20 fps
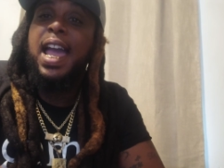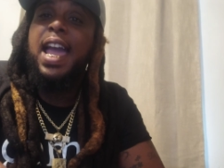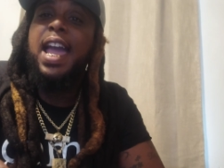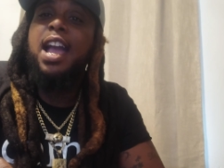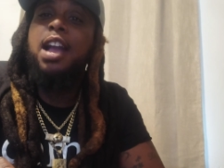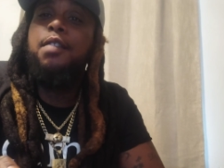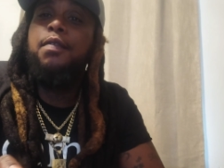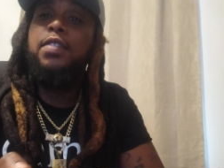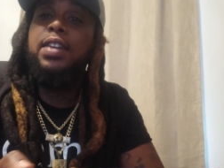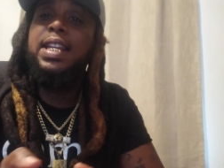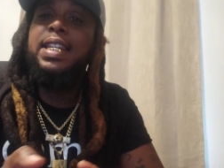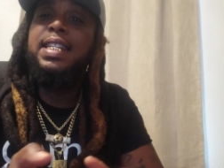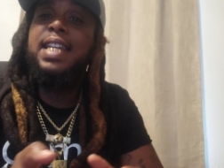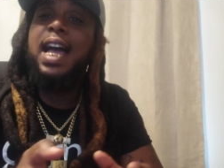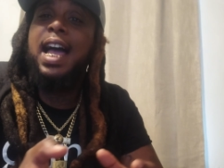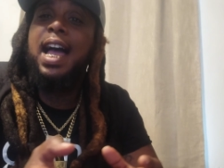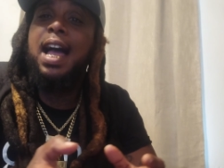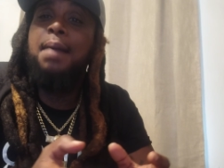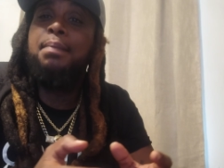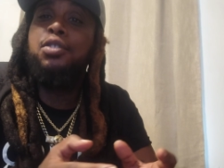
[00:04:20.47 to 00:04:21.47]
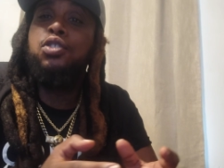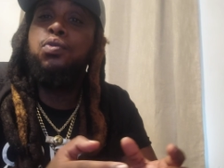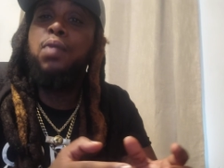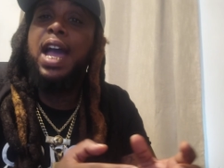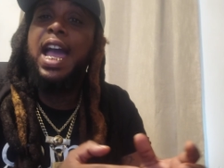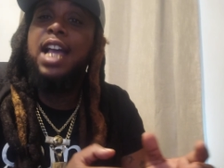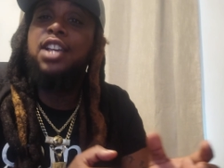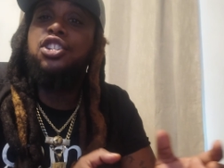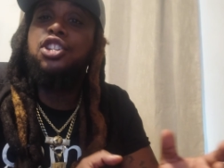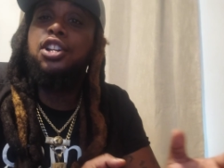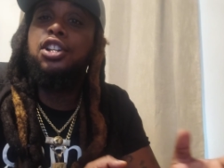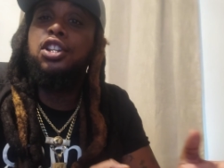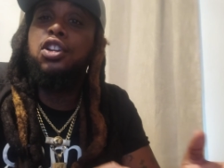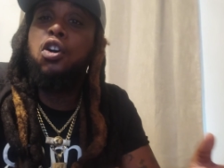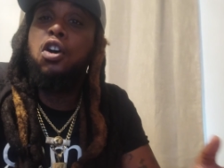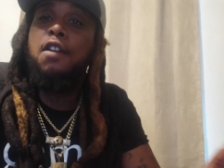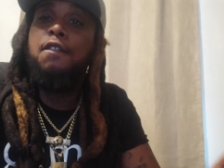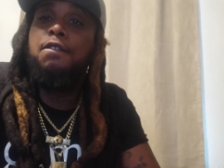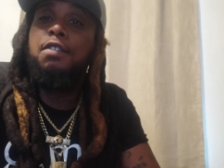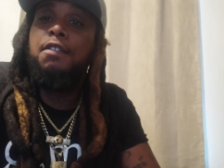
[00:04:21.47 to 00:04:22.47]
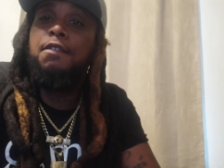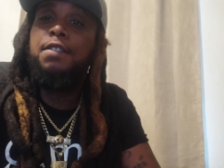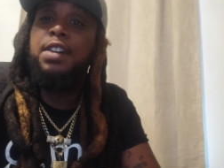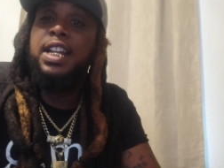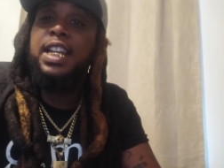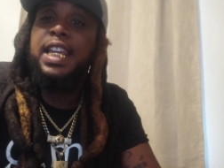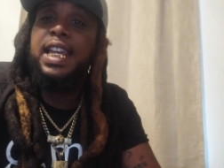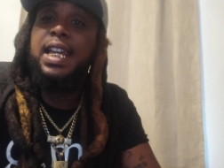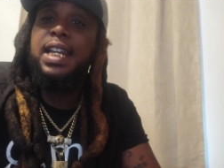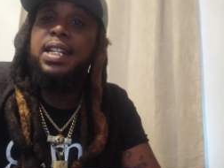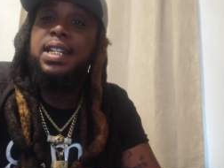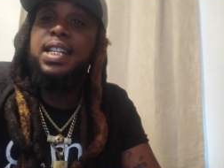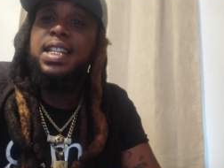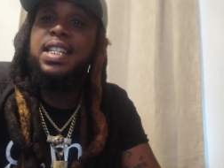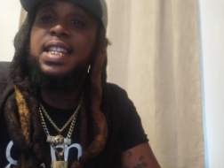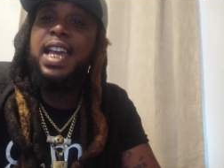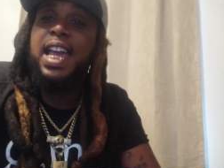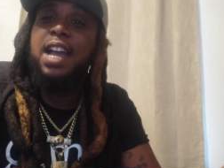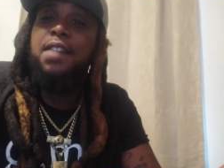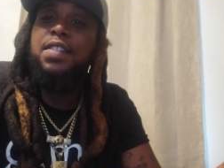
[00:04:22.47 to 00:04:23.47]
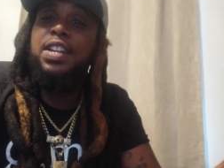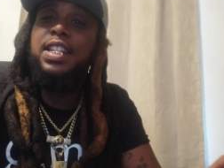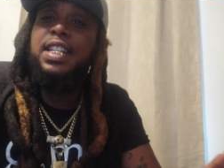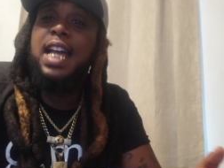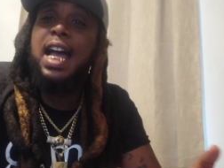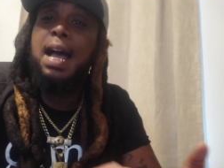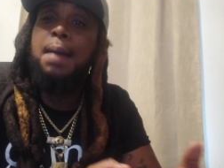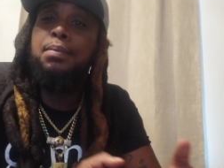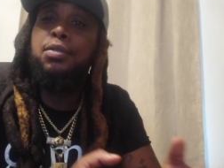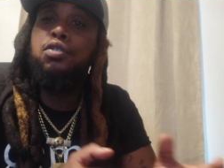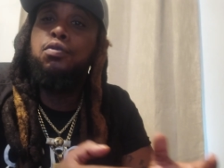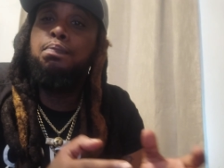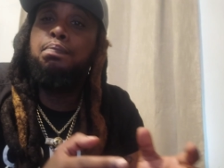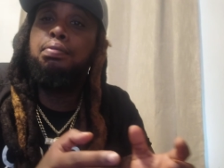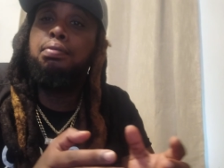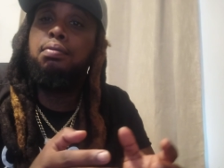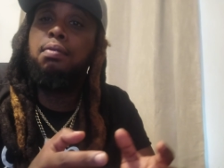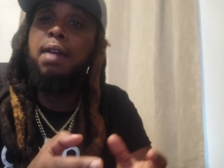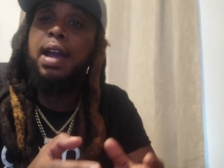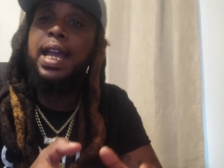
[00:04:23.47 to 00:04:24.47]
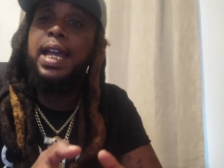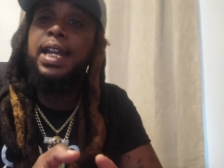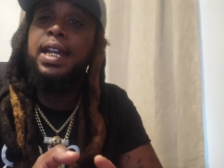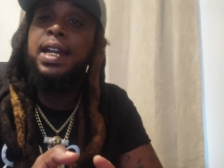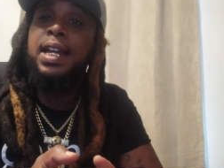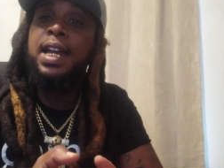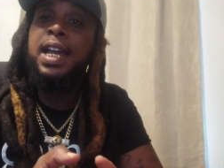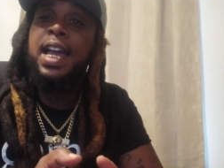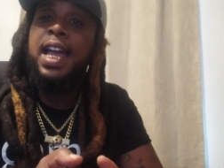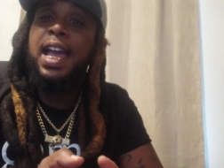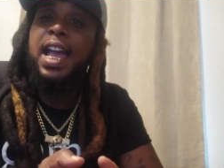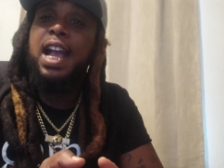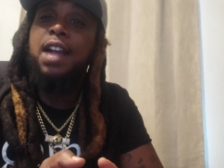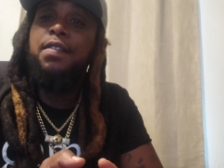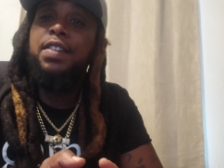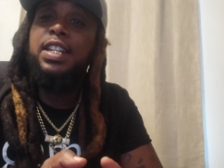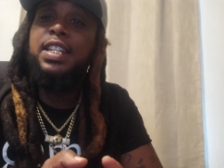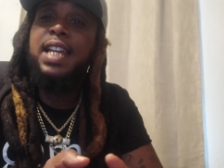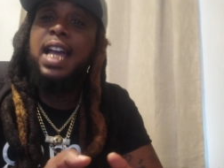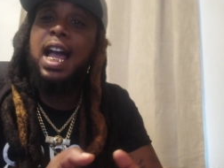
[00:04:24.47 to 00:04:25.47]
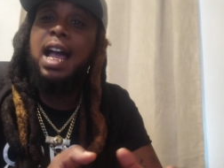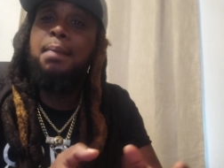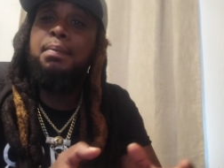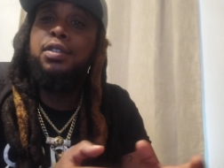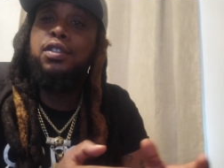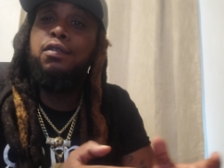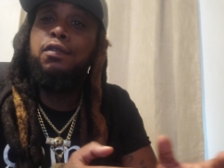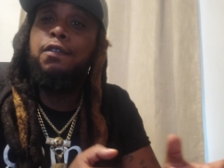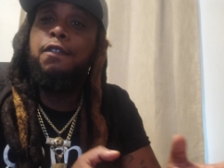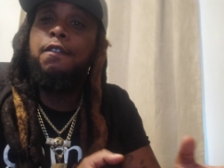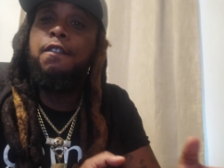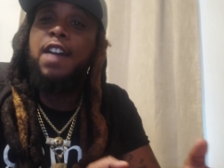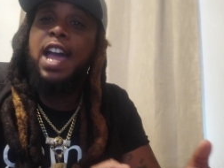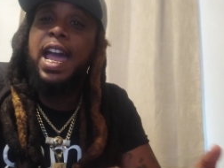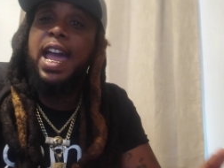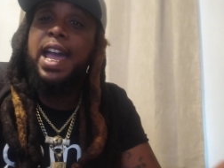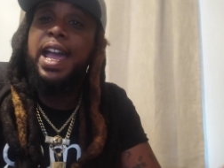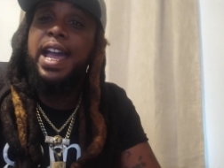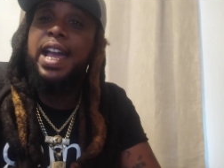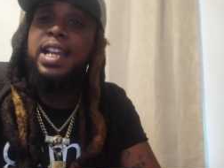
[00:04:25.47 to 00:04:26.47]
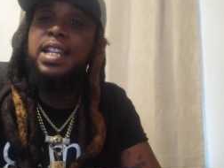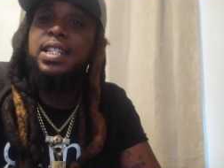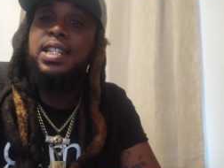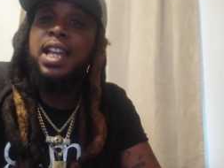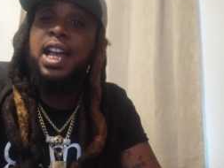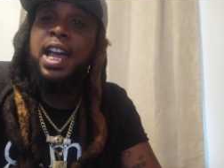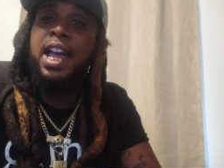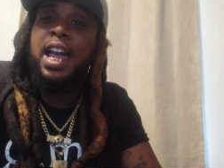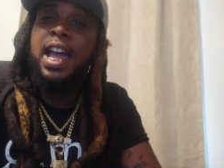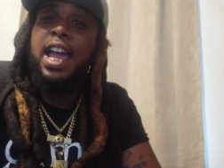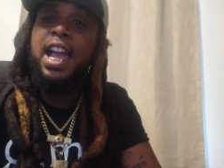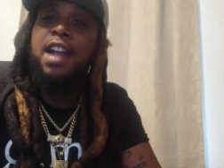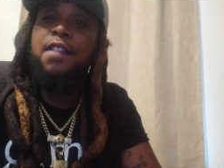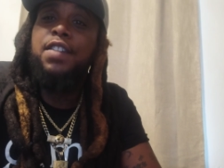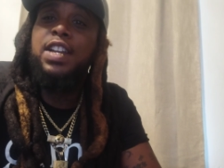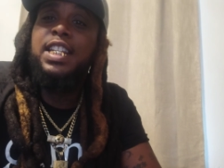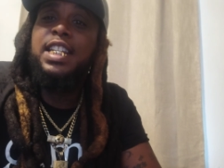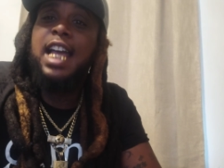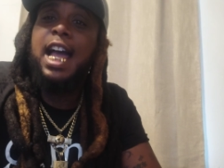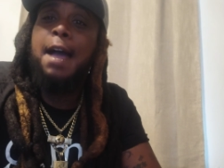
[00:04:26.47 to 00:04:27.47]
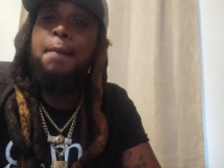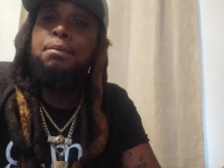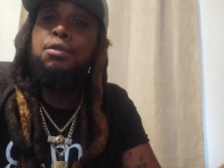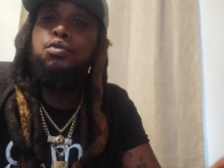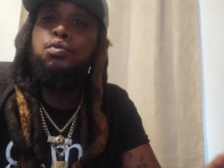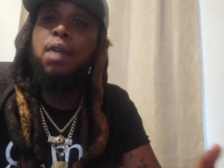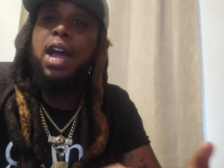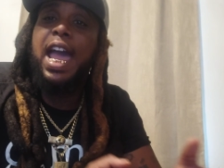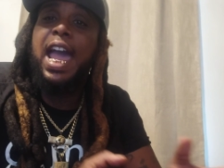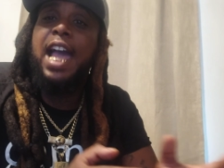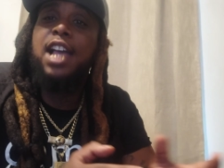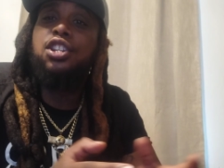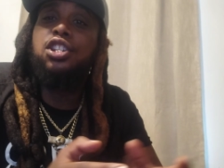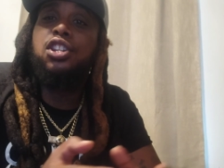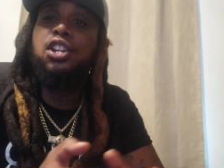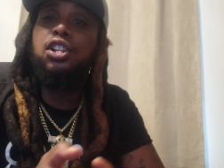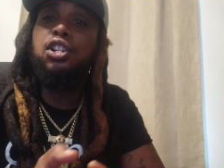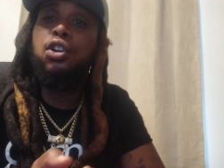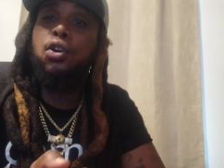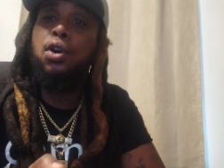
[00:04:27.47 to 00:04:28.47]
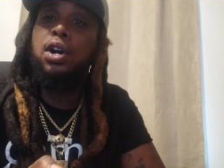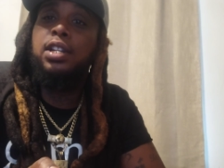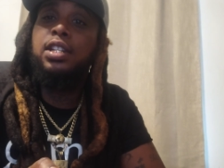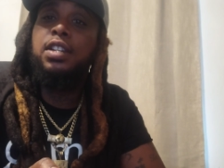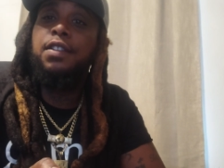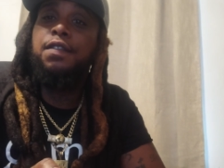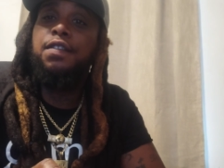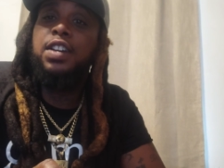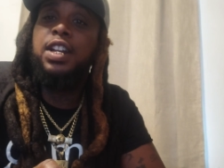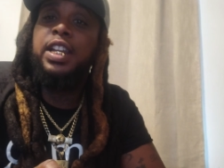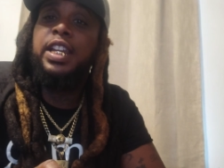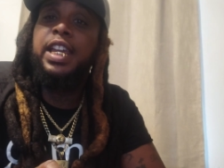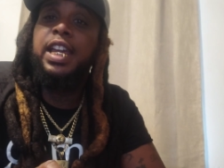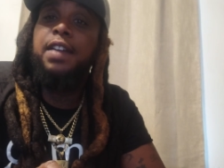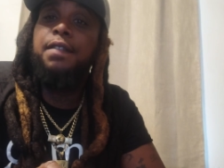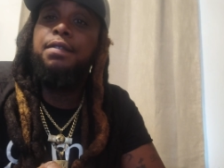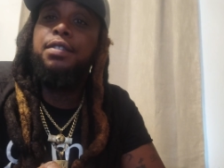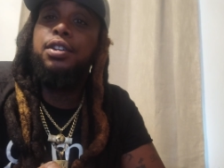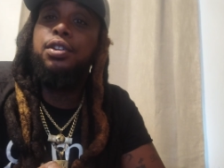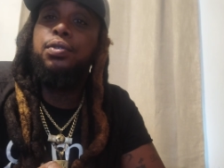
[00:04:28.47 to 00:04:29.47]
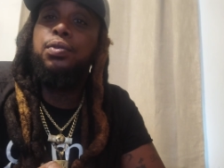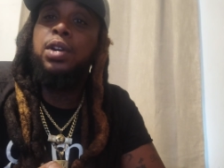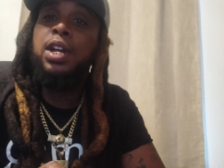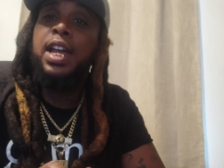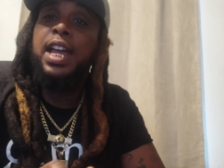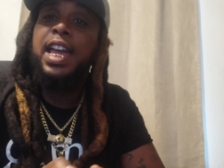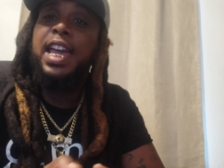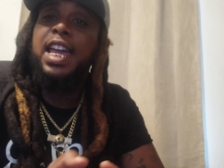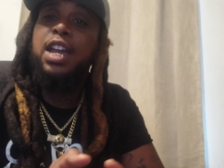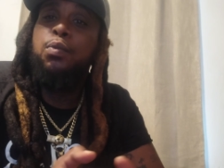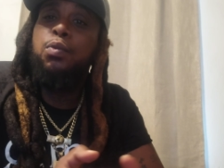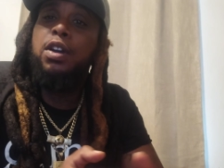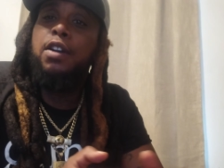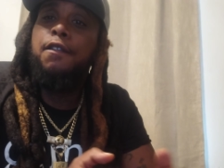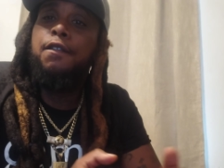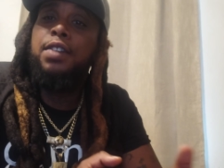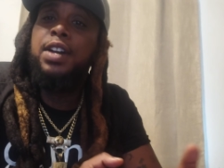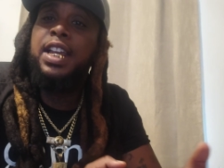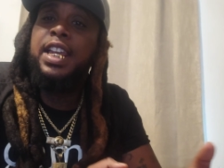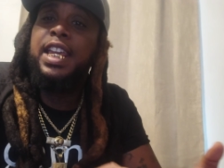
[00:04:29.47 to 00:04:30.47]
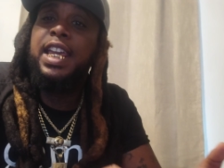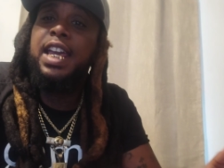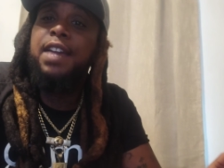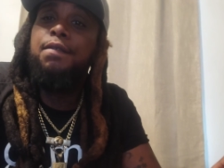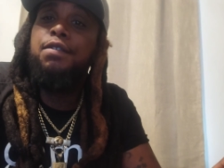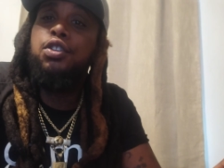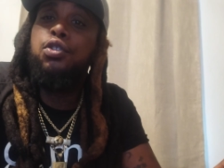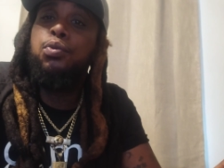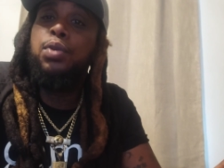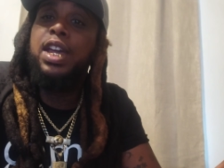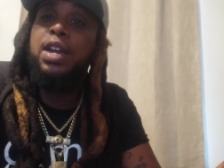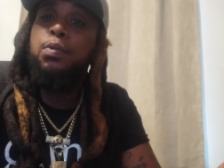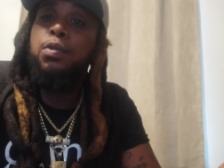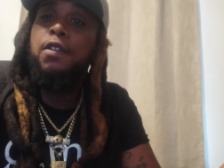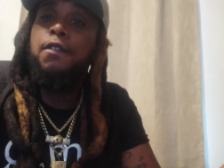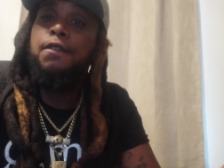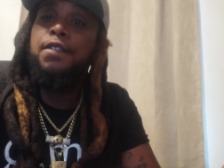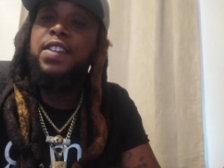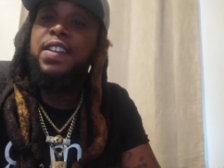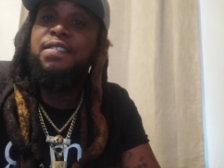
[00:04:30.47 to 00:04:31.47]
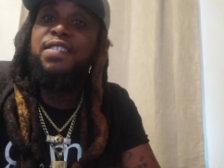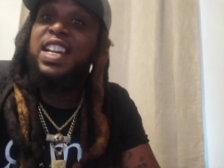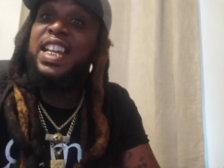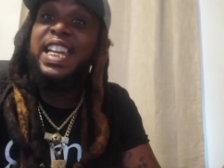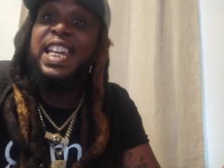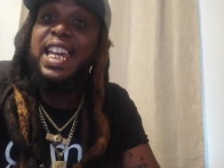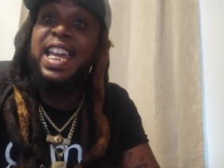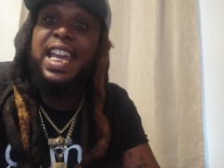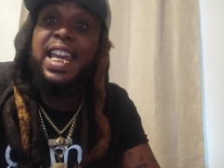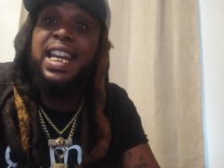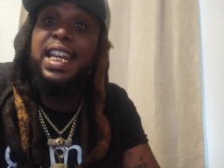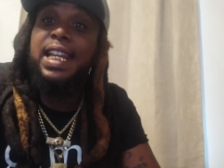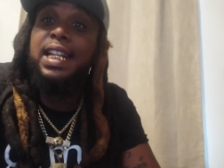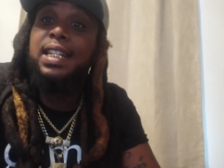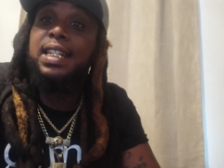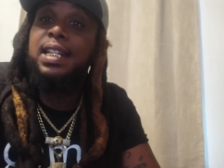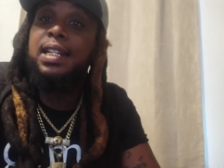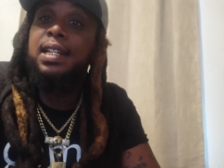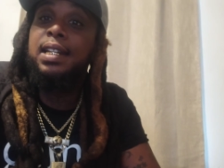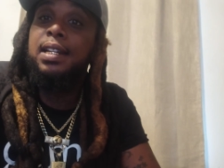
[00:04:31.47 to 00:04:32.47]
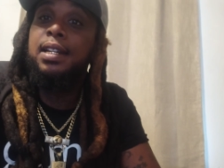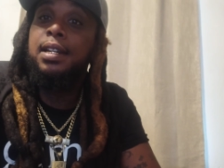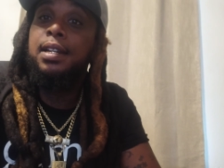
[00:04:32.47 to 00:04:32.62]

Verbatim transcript: every time you ask the Lord for forgiveness, every time you pray, every time you fast, every time you ask the Lord to forgive you, He will forgive you. He will forget it.